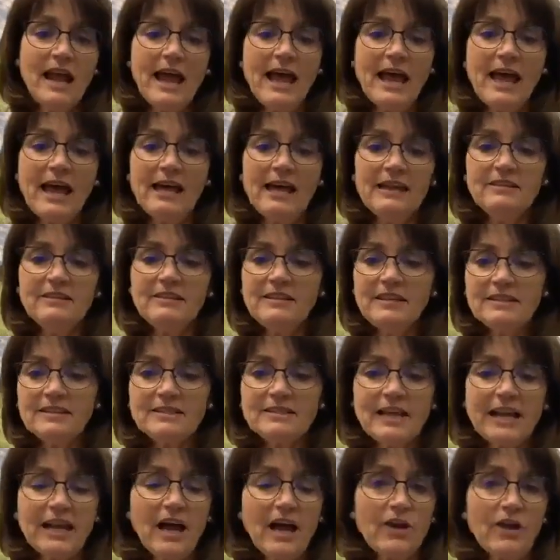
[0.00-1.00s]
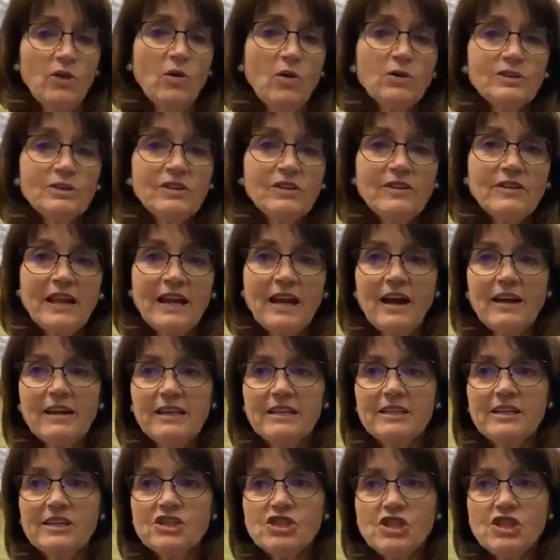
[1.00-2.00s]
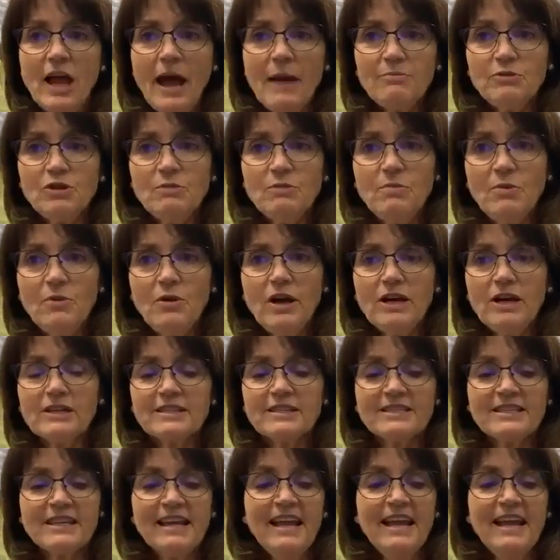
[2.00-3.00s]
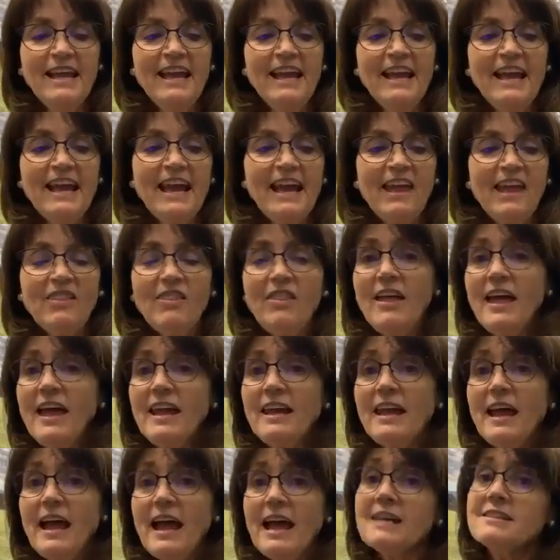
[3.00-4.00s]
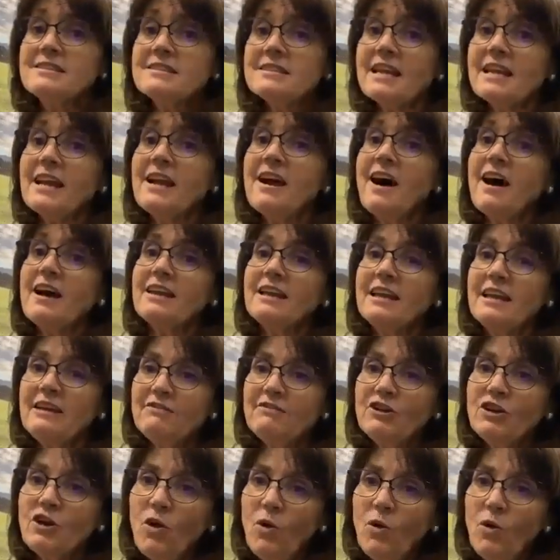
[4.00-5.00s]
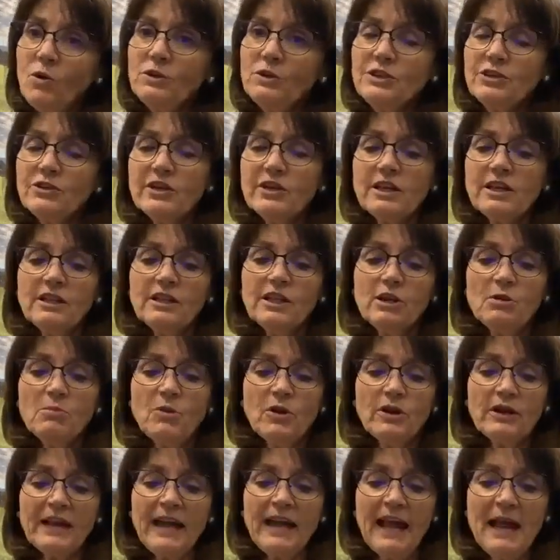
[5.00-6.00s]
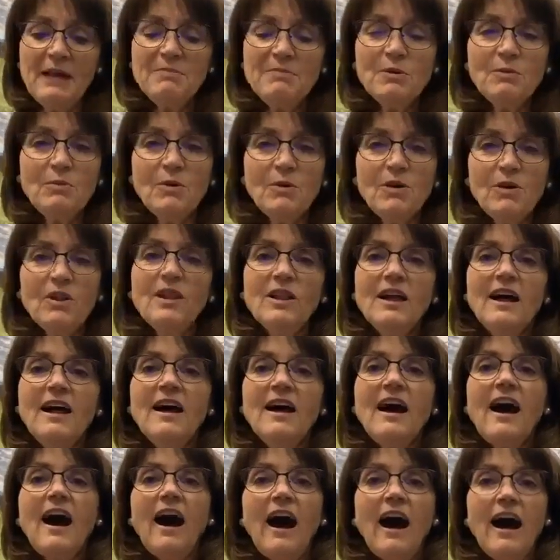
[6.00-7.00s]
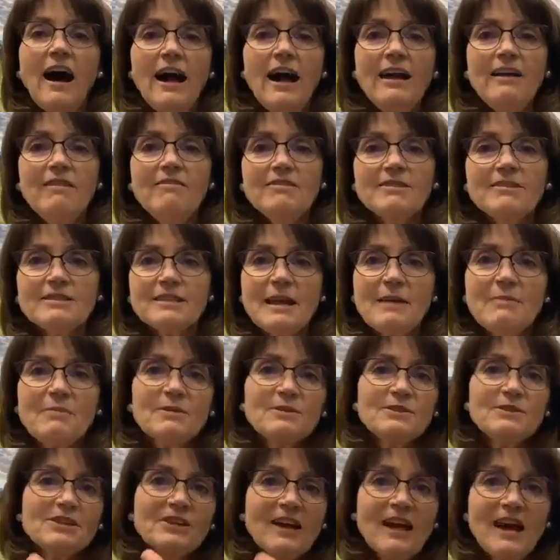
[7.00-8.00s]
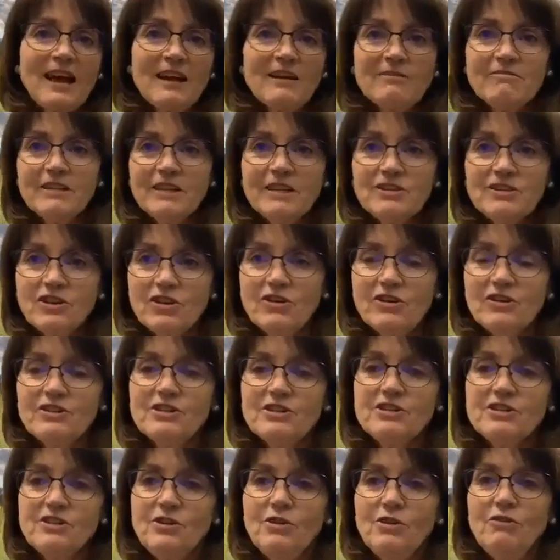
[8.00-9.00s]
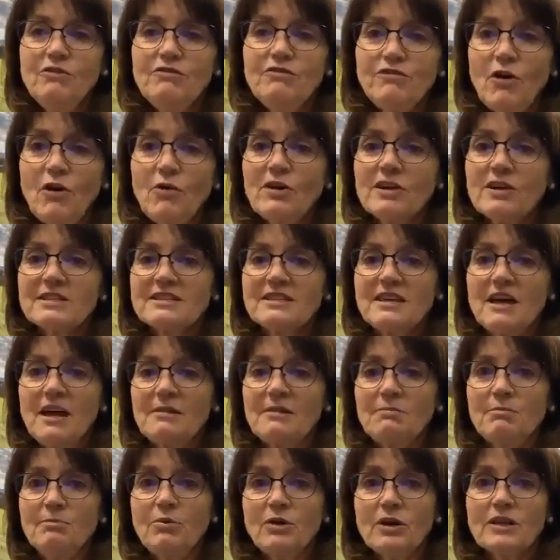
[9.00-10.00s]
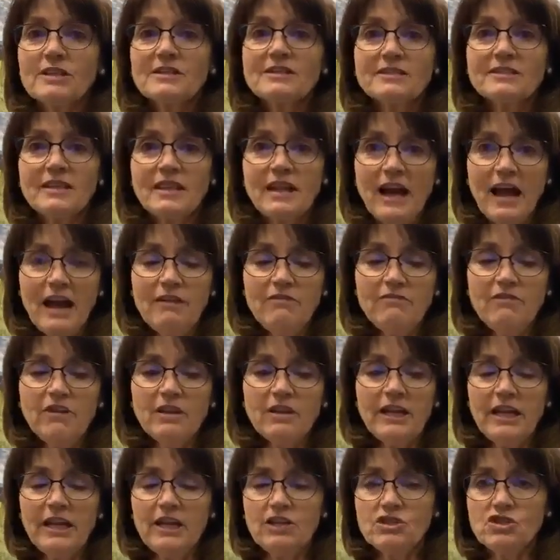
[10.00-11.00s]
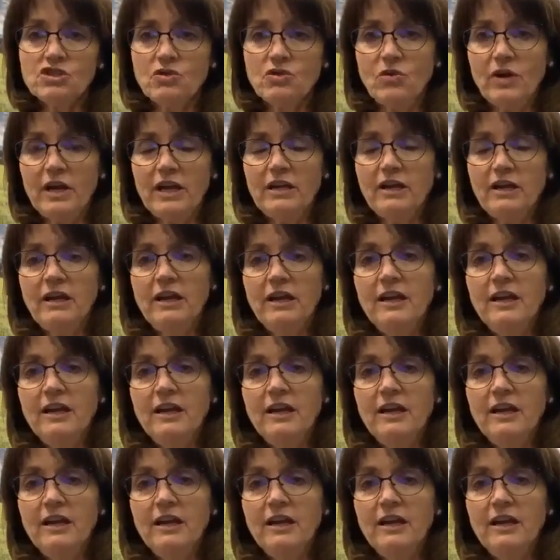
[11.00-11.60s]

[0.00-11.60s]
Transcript: And as they got older, they got into chapter books. And then as they got even older and a little more capable, I was able to kind of return to focus on books that I really enjoyed.